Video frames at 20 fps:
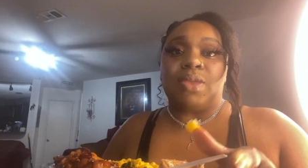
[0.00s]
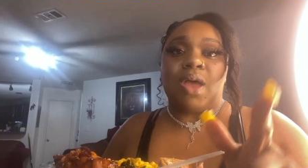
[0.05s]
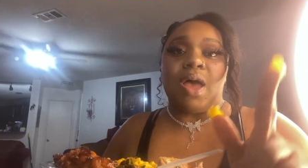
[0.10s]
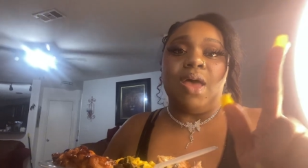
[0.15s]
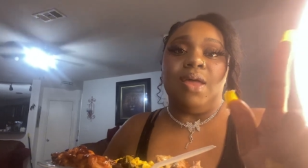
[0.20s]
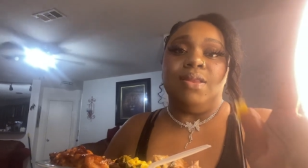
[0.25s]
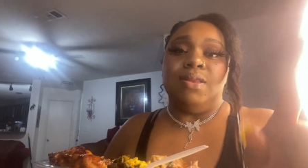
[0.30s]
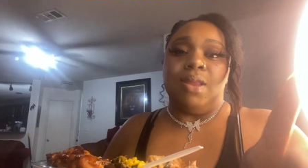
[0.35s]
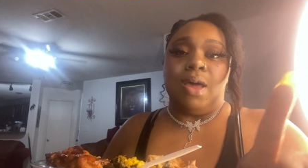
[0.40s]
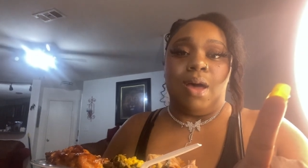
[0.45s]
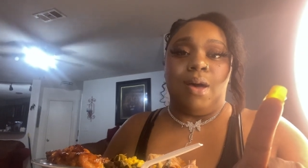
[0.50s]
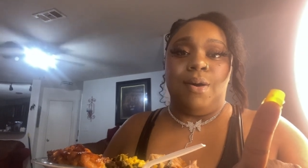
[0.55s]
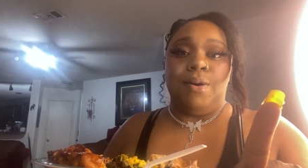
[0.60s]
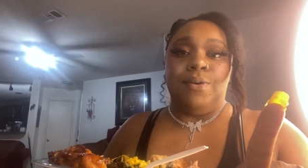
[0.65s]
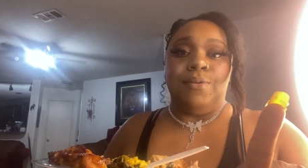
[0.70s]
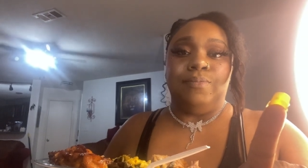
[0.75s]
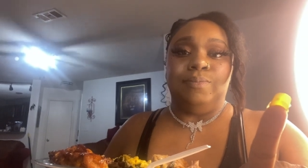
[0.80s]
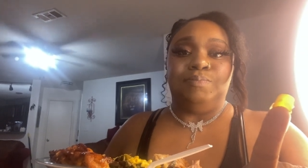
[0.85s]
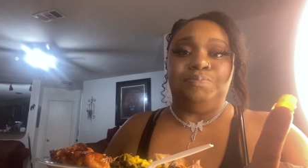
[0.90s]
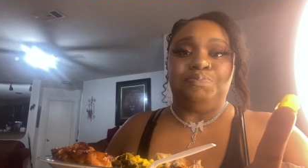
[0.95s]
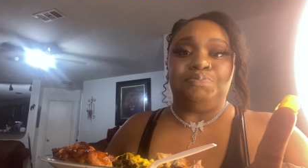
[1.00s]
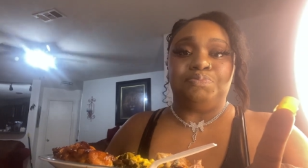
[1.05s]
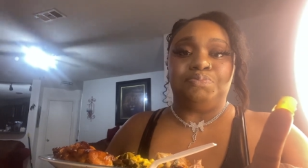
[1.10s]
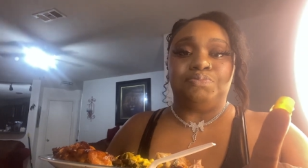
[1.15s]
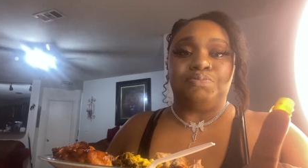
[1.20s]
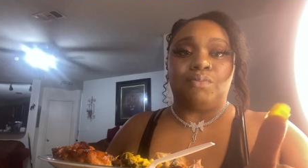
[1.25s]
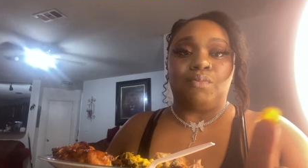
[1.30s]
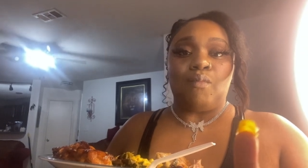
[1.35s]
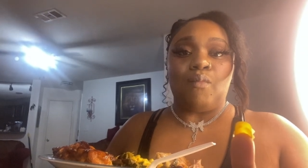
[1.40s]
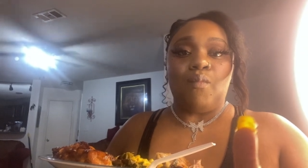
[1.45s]
And no,
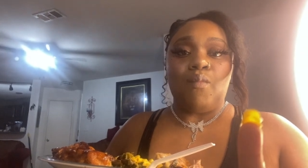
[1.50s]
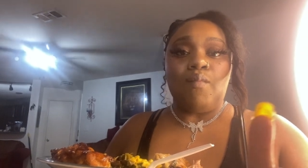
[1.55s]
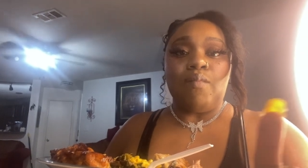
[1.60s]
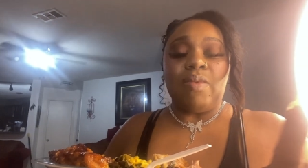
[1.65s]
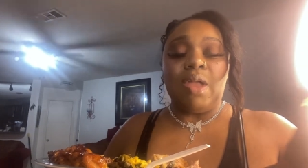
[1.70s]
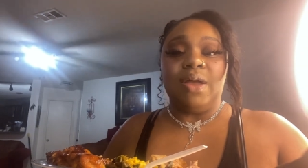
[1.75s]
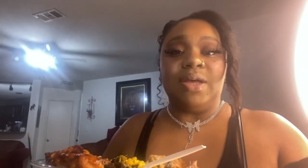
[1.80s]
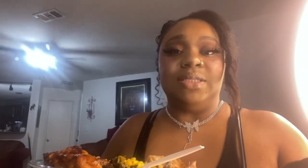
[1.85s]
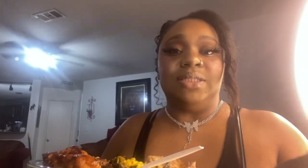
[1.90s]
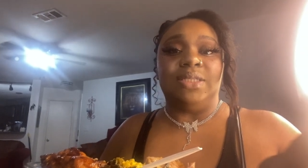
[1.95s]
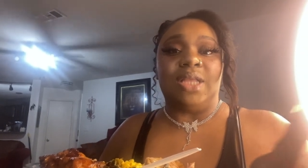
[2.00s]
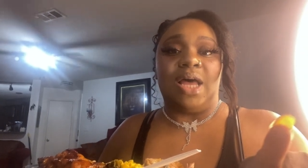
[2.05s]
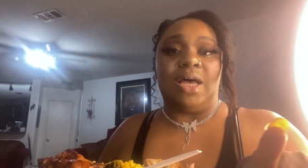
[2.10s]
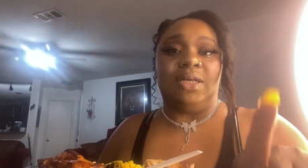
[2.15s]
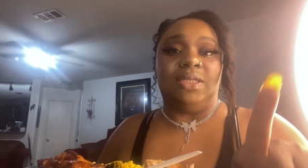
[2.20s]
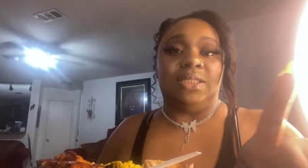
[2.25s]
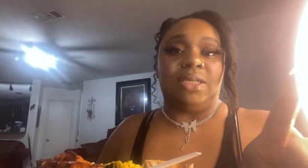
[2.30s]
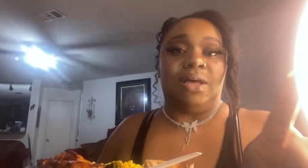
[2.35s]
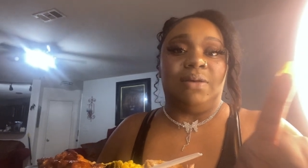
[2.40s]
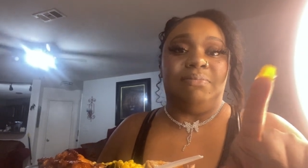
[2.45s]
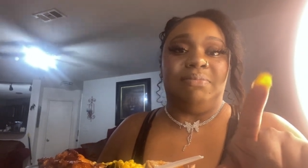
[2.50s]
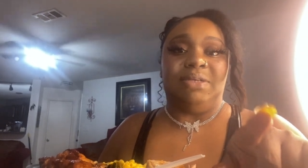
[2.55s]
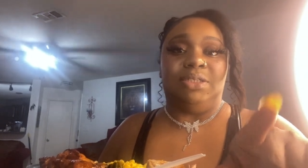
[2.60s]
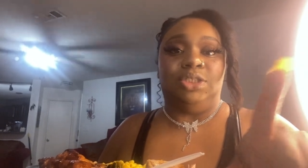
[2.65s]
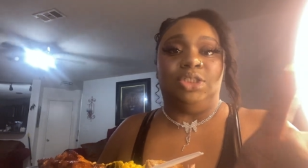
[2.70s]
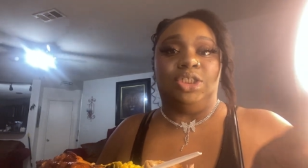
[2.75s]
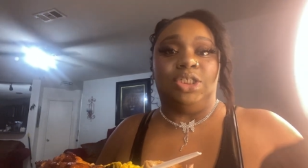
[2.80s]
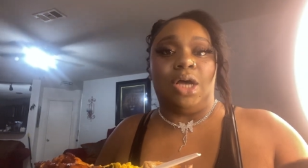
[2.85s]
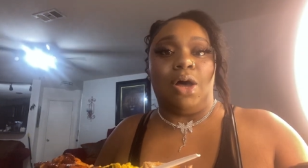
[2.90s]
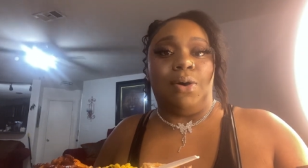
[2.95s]
and not because I've
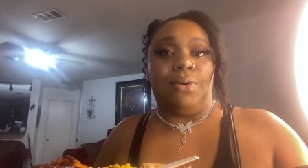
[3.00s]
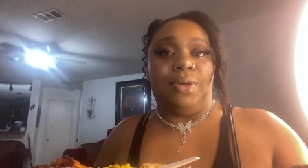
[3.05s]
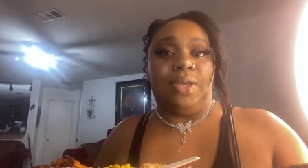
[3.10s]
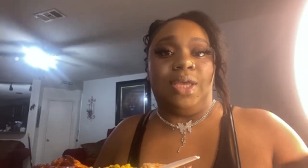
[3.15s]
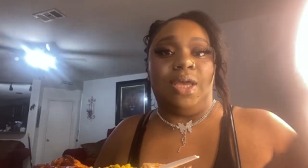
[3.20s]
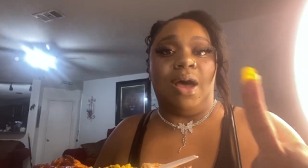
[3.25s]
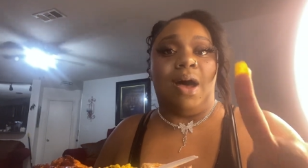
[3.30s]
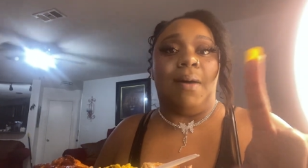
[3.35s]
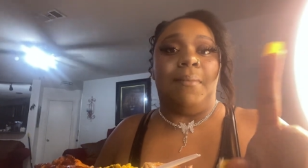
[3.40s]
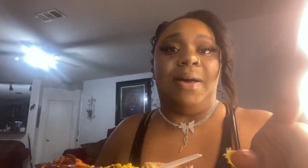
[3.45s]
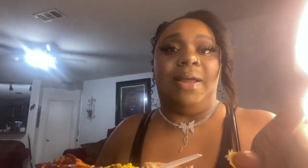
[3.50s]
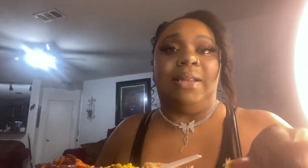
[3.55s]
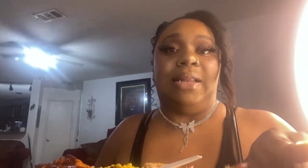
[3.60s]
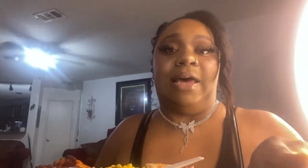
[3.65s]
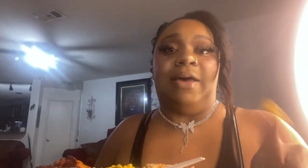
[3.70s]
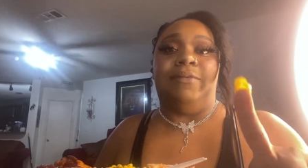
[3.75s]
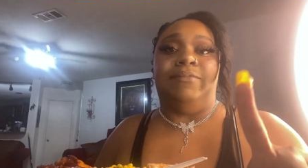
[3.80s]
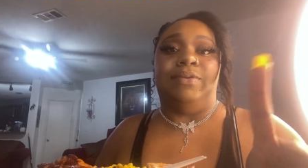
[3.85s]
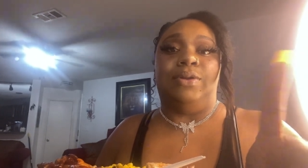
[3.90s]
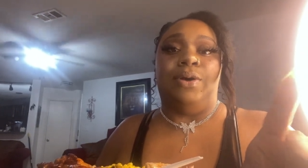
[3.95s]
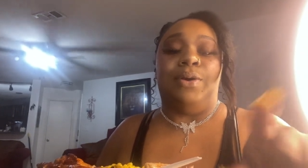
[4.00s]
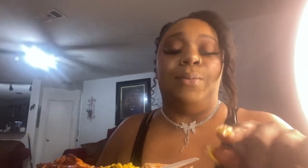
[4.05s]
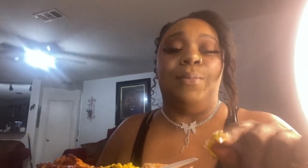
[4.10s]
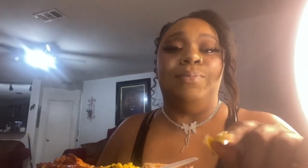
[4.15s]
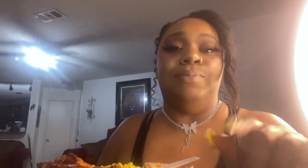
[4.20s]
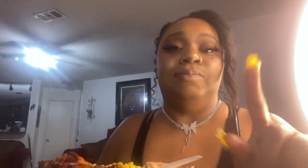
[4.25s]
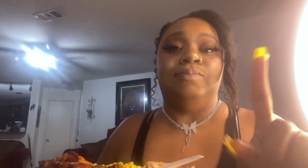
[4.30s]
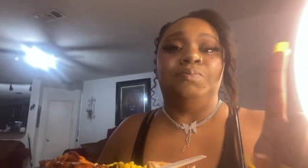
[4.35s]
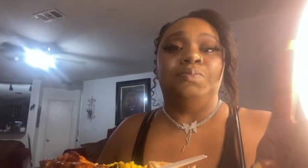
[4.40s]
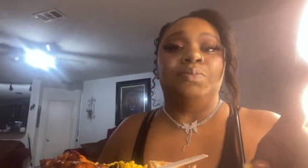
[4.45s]
been chunky all my life. No.
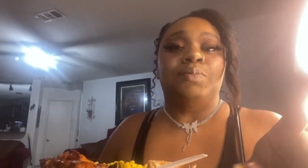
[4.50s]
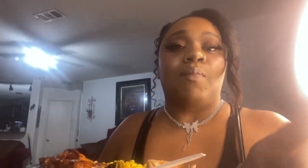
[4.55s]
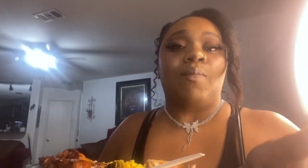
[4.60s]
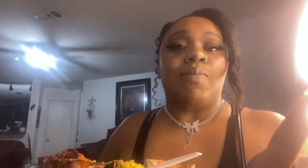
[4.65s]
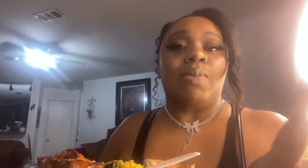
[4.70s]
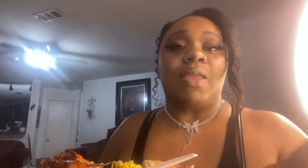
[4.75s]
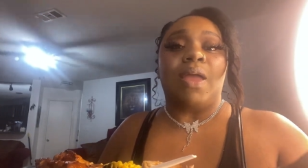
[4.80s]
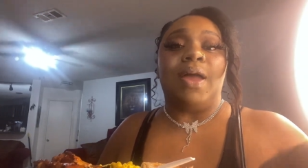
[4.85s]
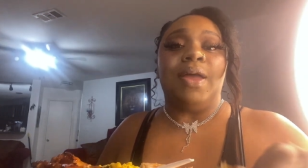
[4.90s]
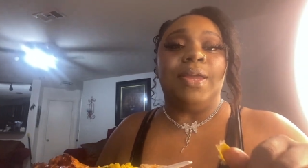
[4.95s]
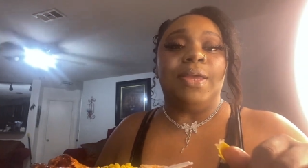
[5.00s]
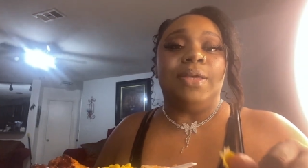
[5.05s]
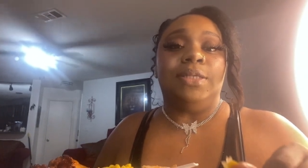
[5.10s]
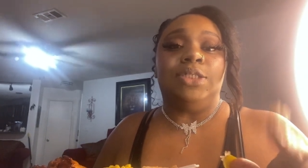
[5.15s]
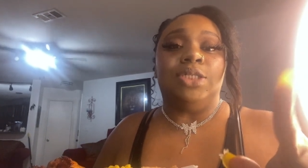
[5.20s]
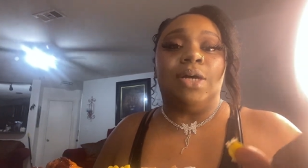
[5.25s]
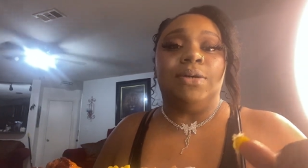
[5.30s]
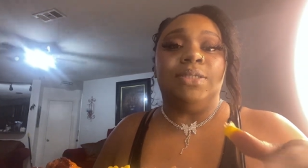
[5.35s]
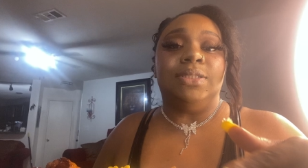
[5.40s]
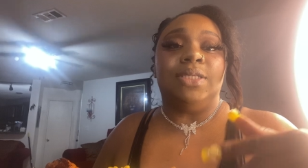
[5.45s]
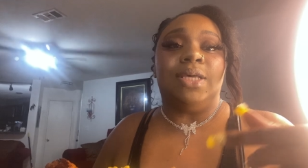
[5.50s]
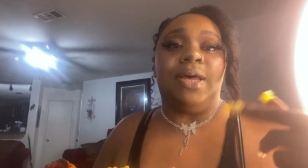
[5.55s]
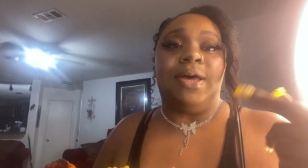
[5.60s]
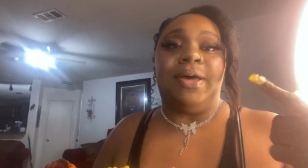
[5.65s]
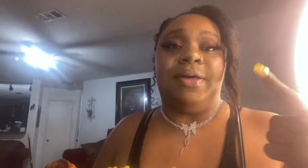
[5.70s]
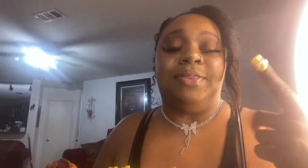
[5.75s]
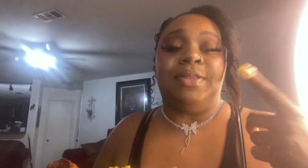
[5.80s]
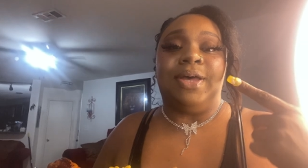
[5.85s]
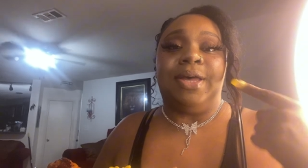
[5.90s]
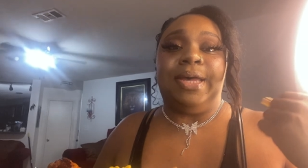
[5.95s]
I didn't get chunky
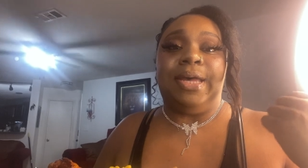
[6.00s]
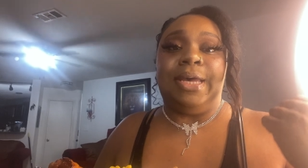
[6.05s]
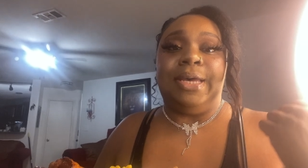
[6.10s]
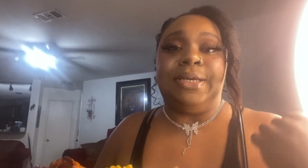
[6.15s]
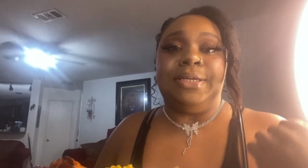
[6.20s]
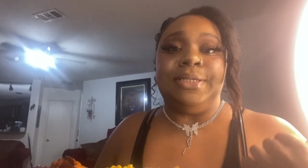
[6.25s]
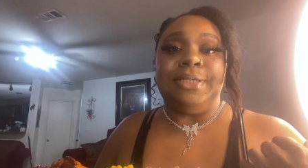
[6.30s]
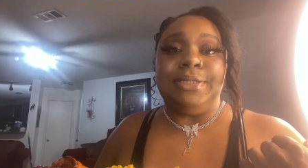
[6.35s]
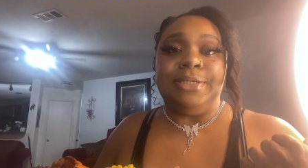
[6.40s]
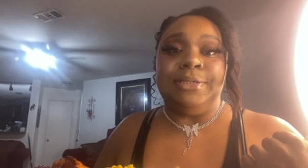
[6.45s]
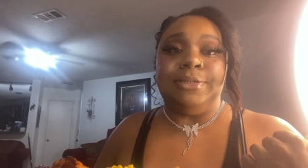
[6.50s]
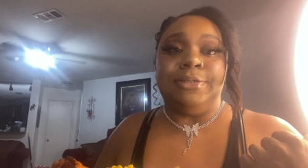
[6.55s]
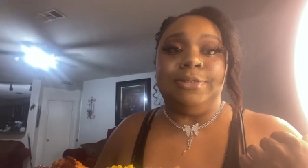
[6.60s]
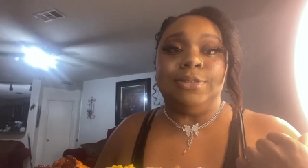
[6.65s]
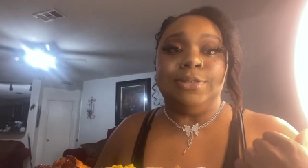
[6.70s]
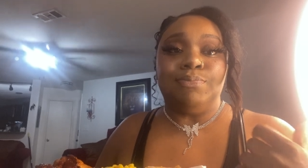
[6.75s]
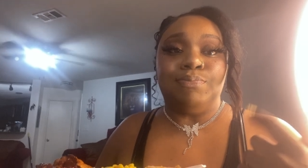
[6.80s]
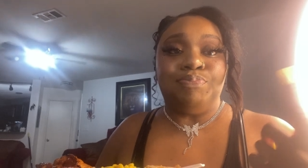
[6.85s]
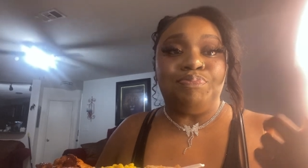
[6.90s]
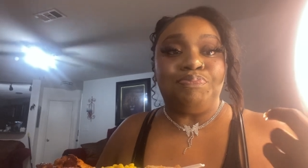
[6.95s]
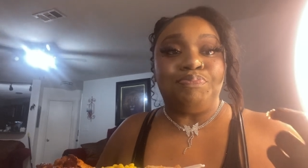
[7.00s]
after I had kids.